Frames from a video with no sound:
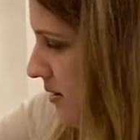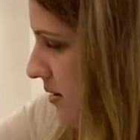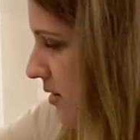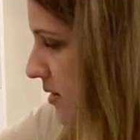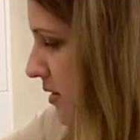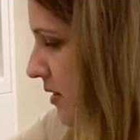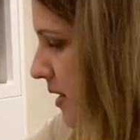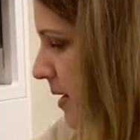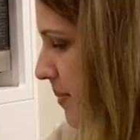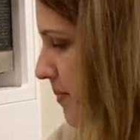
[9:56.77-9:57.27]

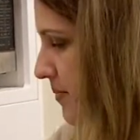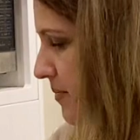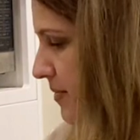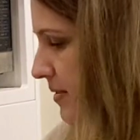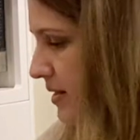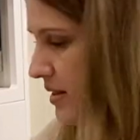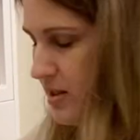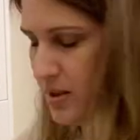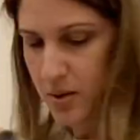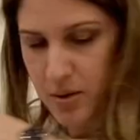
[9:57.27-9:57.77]
All right,
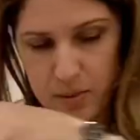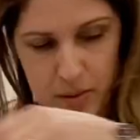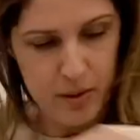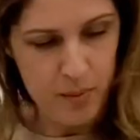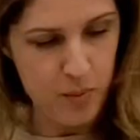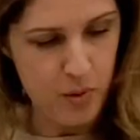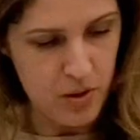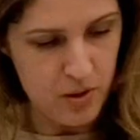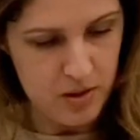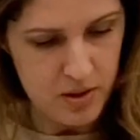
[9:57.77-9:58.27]
so we
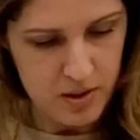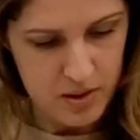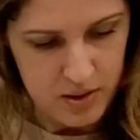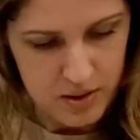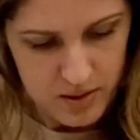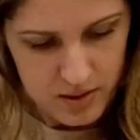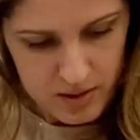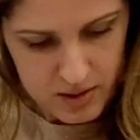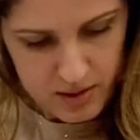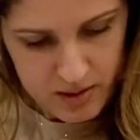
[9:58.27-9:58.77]
want
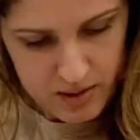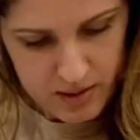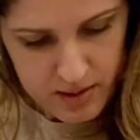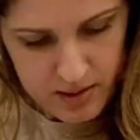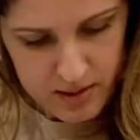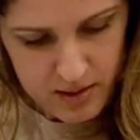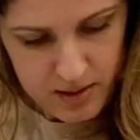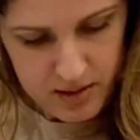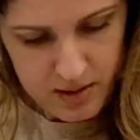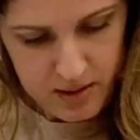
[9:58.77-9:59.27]

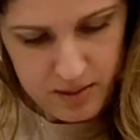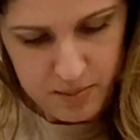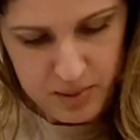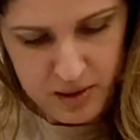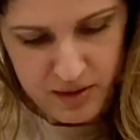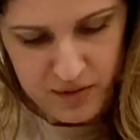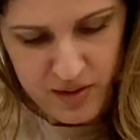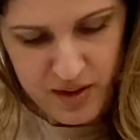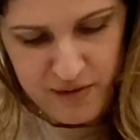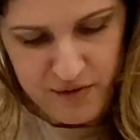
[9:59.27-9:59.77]
a
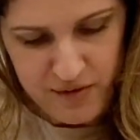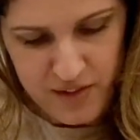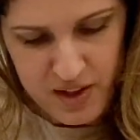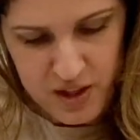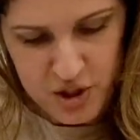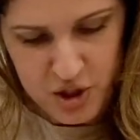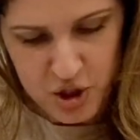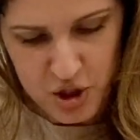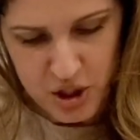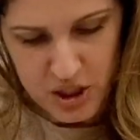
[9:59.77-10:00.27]
bit of our
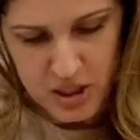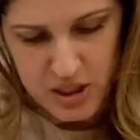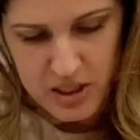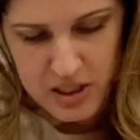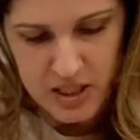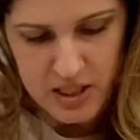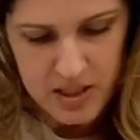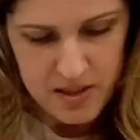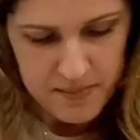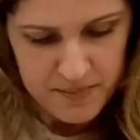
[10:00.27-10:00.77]

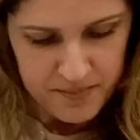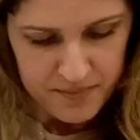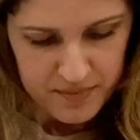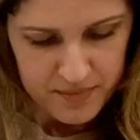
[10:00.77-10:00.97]
fettuccine.